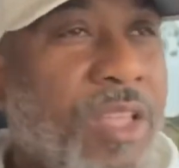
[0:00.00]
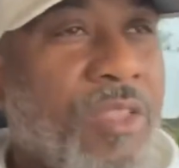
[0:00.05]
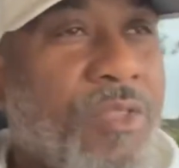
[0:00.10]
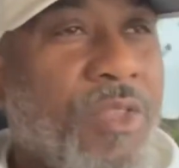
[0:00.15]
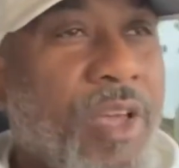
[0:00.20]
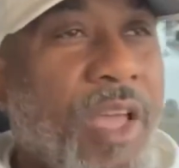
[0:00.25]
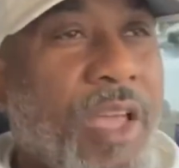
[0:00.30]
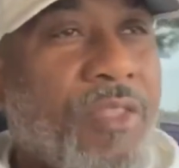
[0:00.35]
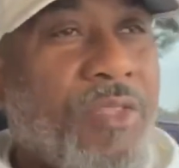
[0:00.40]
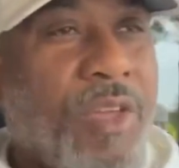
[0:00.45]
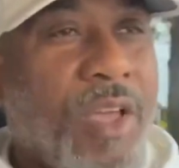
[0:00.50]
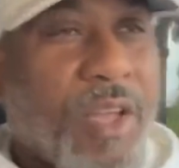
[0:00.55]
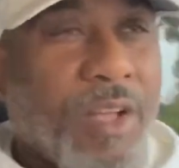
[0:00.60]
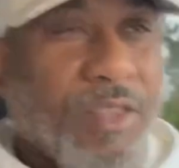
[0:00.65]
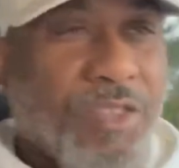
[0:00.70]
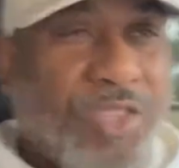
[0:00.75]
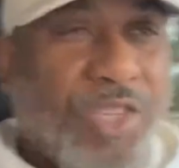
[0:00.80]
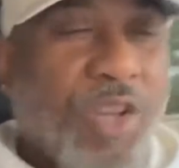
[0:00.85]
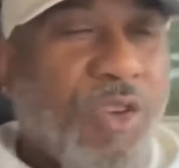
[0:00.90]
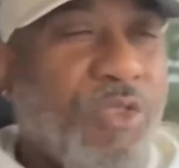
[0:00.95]

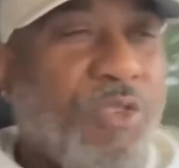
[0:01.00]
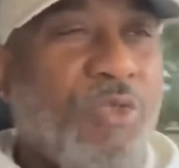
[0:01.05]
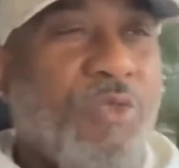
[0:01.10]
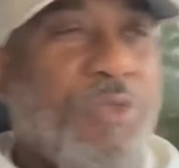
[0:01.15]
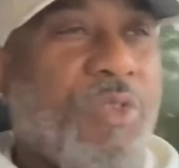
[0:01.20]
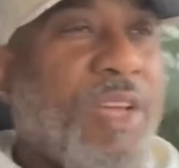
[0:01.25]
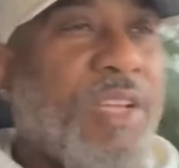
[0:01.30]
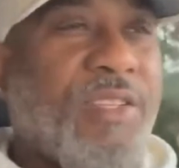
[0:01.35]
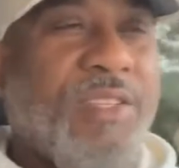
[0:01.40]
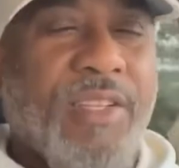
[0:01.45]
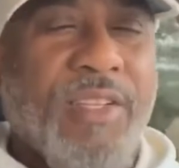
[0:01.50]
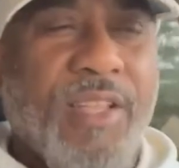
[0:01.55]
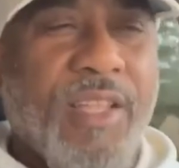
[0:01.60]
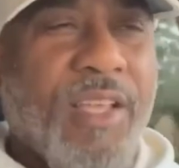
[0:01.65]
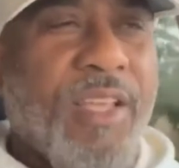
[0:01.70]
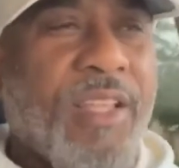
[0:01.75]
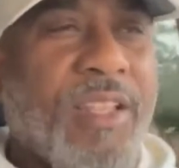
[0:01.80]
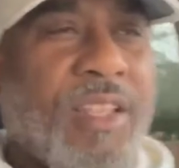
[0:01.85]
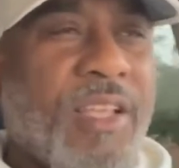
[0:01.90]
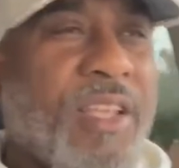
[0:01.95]
They'll show you this, and
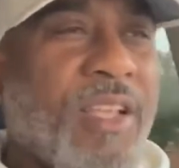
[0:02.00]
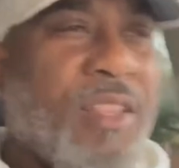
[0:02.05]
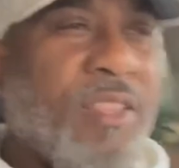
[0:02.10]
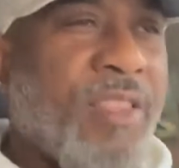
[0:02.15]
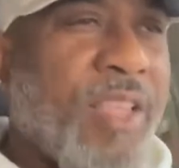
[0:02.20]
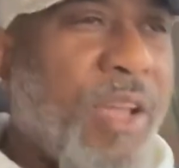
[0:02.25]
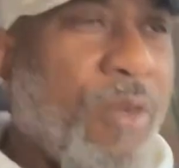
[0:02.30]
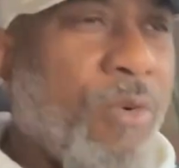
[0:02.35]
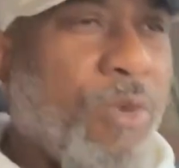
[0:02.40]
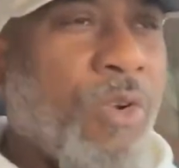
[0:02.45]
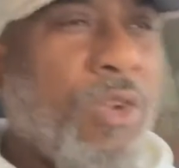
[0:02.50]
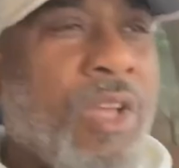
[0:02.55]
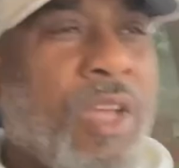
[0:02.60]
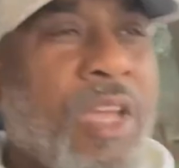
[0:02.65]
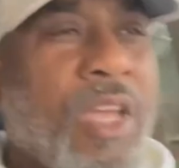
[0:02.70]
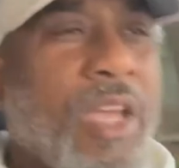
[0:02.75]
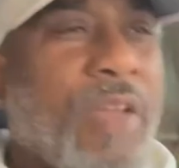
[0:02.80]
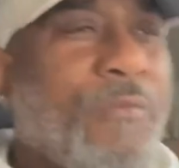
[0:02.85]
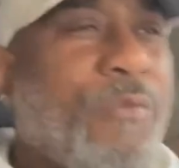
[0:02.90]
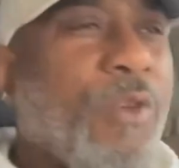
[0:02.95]
they will,
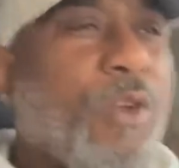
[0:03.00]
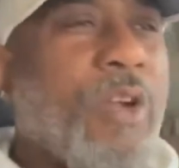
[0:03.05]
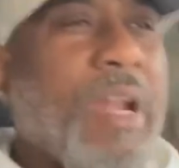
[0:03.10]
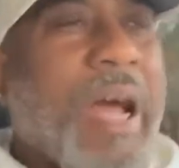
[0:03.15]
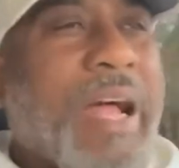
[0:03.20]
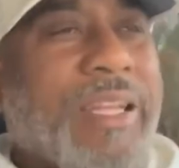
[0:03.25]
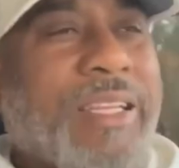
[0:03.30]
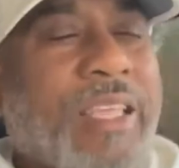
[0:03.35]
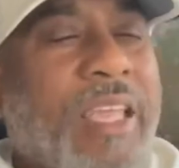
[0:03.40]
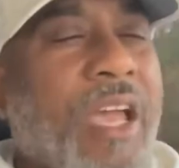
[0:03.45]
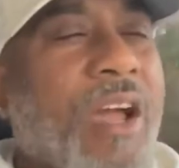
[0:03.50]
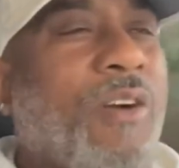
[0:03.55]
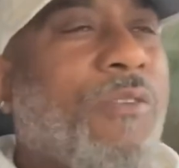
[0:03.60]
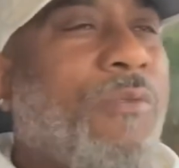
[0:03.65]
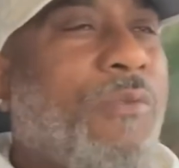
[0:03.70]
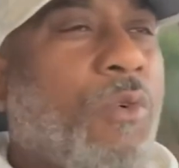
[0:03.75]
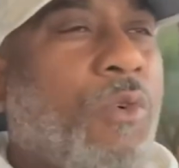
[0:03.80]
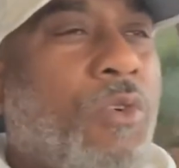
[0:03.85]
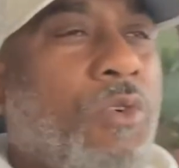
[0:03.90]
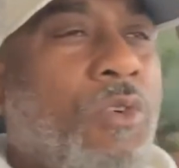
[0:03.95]
if you're not
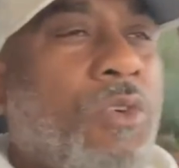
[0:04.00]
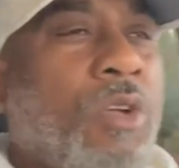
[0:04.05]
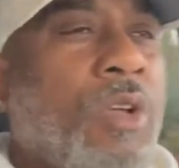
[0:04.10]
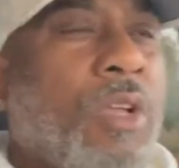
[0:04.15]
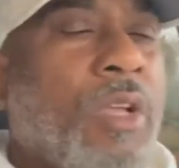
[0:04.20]
careful,